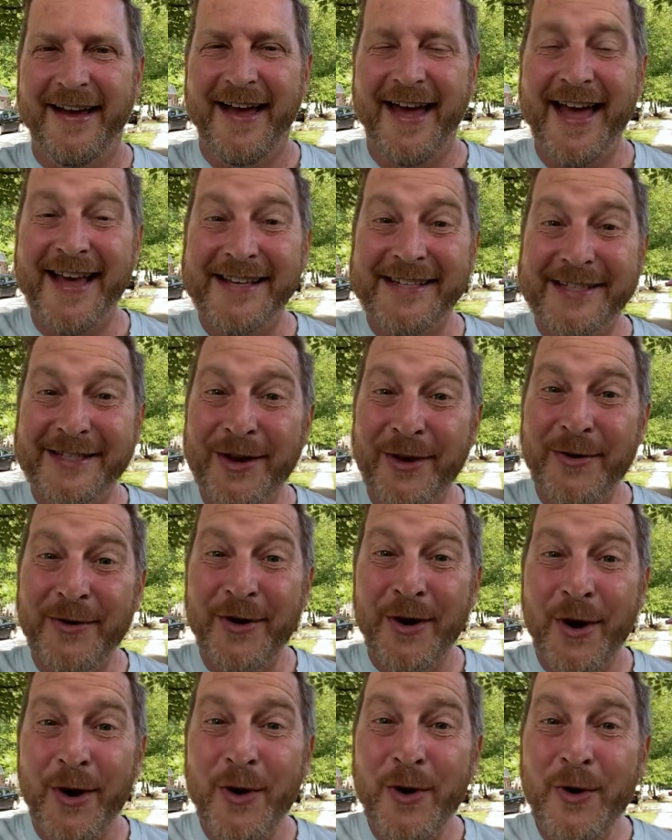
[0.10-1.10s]
Hey,
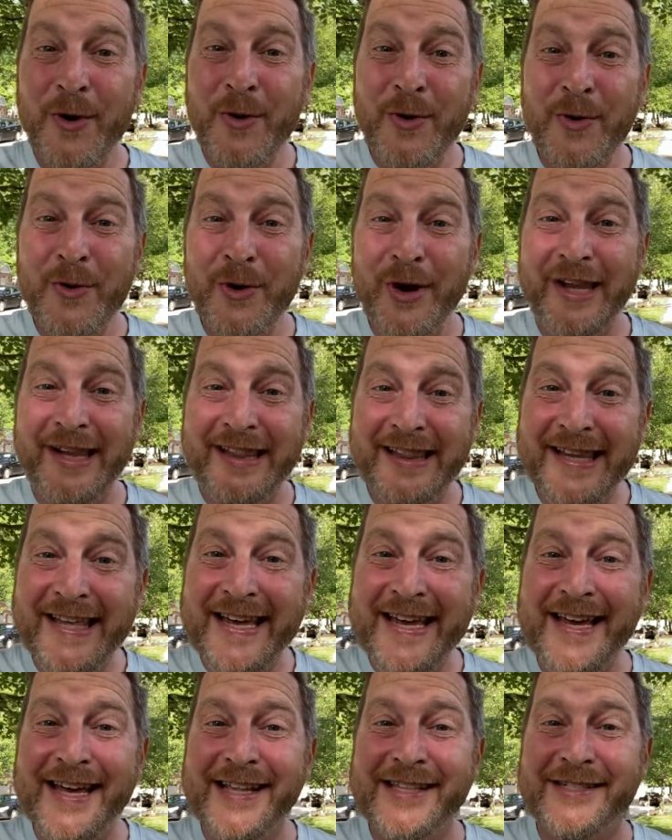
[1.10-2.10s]
so who
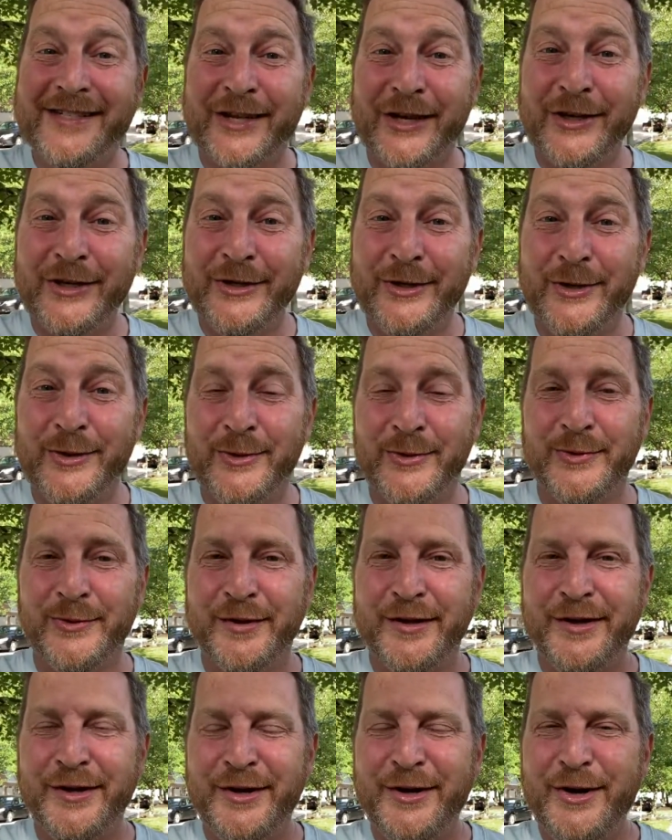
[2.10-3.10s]
leads you?
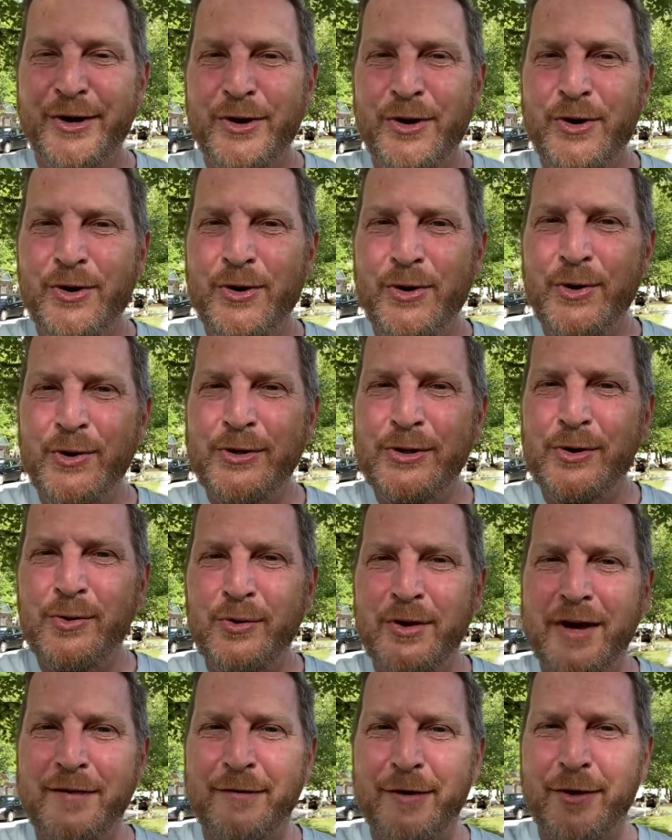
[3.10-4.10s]
Who do
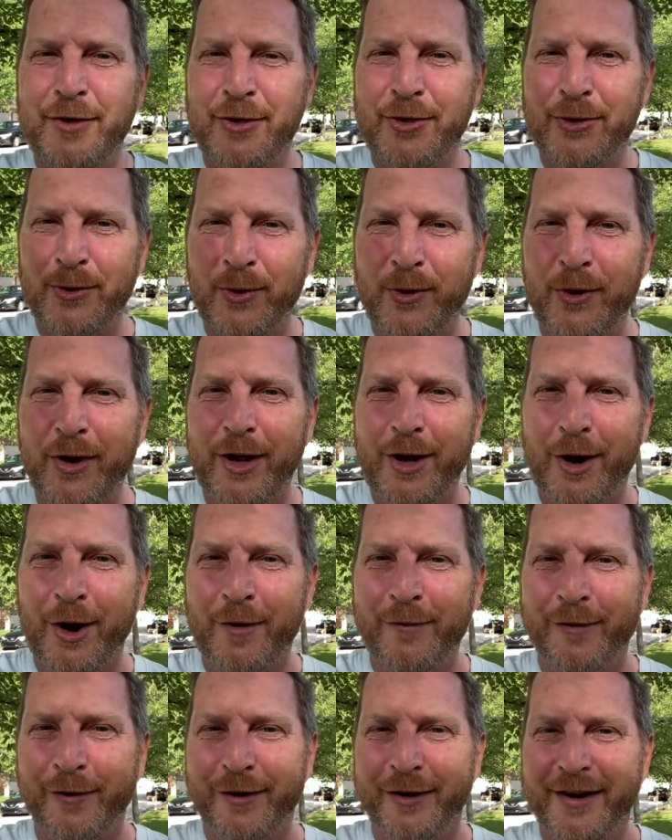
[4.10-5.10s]
you give authority
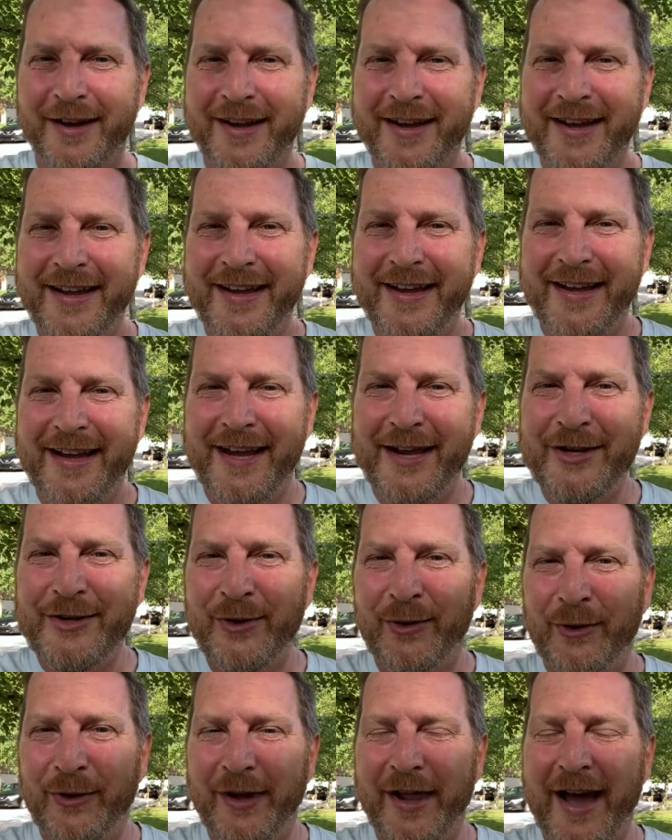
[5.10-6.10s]
over in
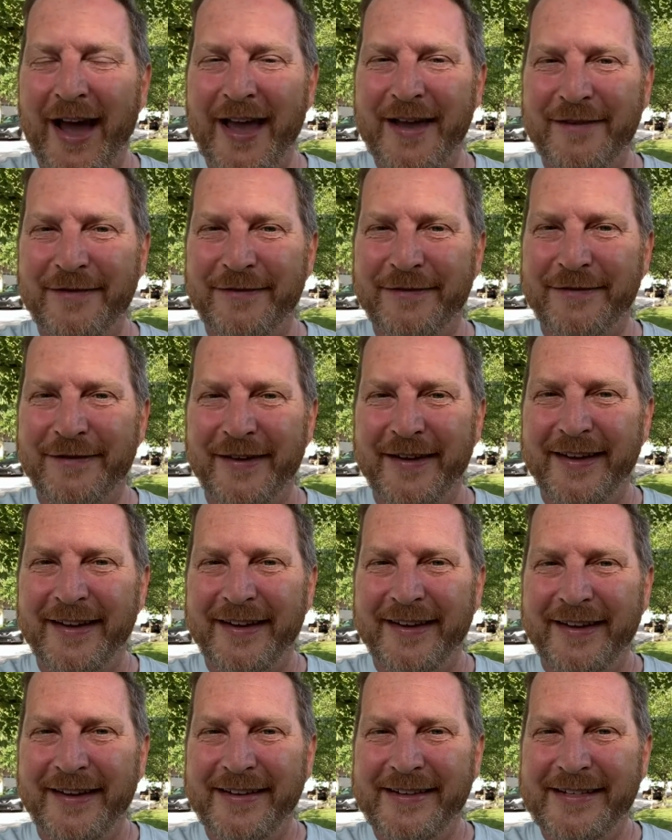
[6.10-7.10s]
your life
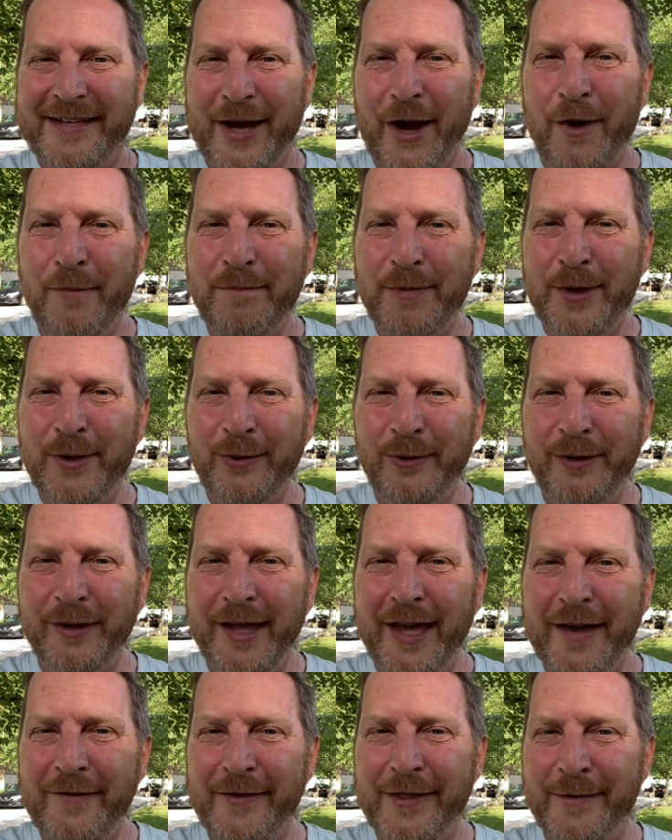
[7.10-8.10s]
to help you
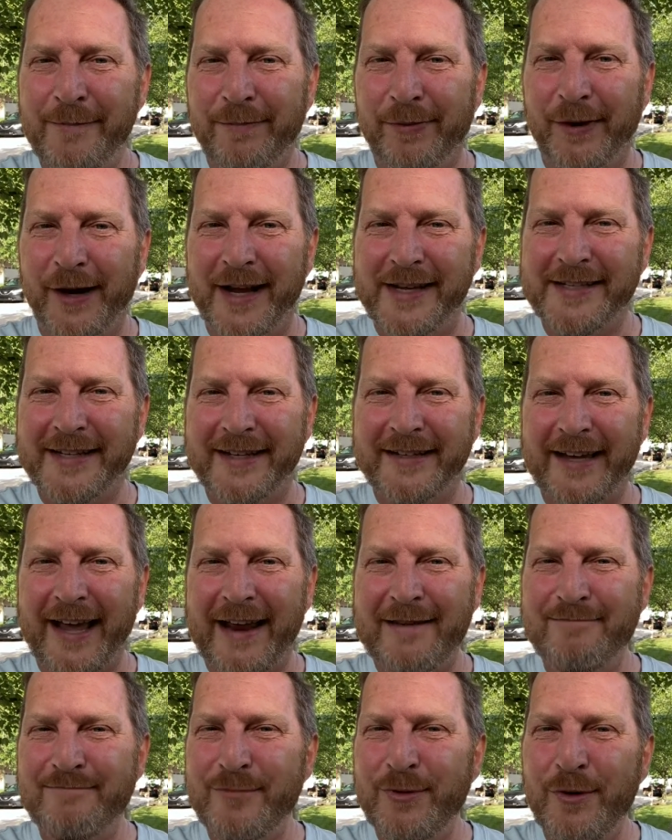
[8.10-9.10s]
live in the present
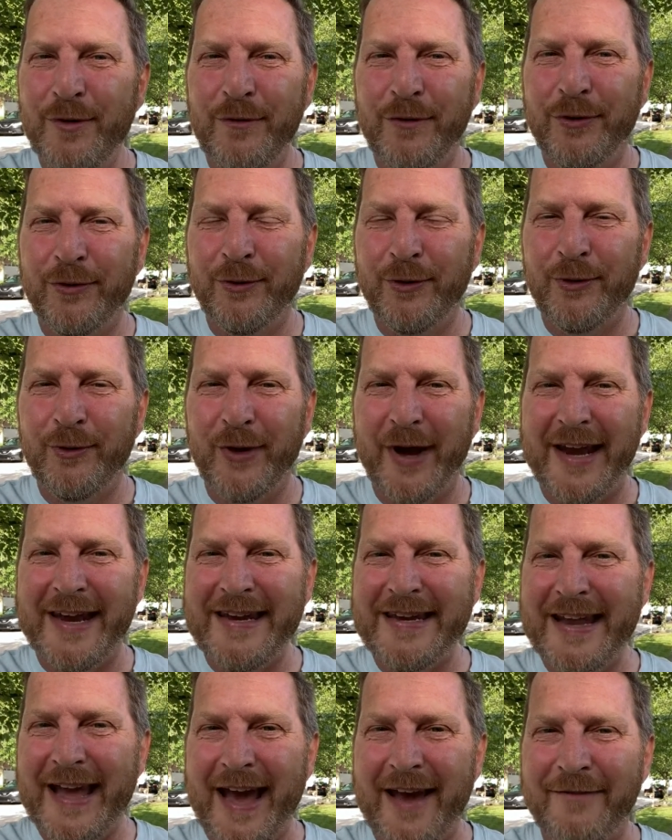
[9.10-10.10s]
and move through
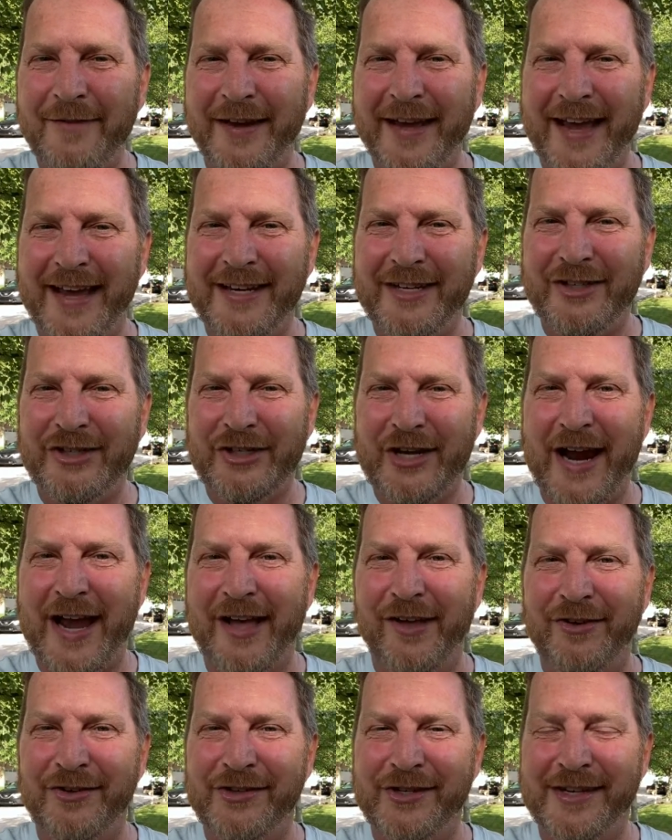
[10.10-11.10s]
and navigate
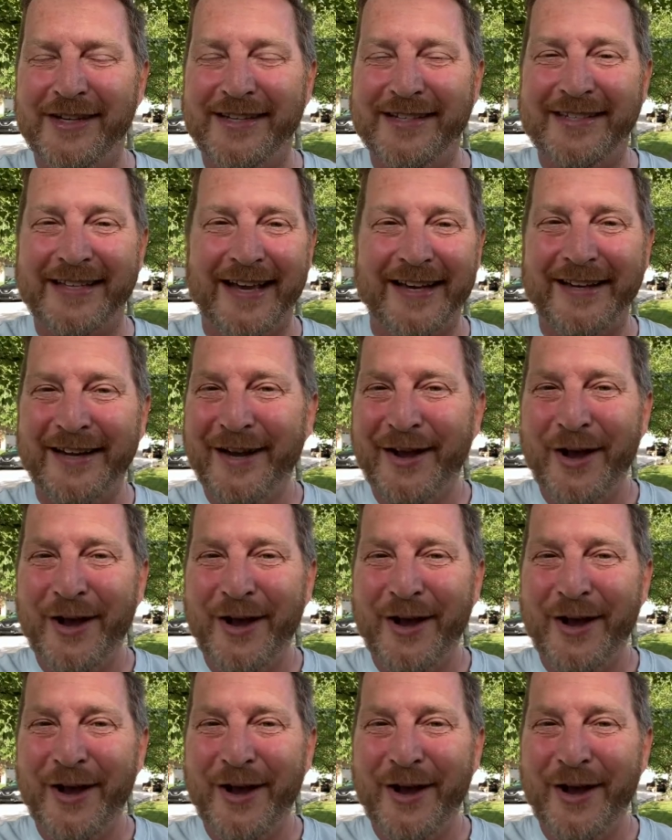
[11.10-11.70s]
challenges that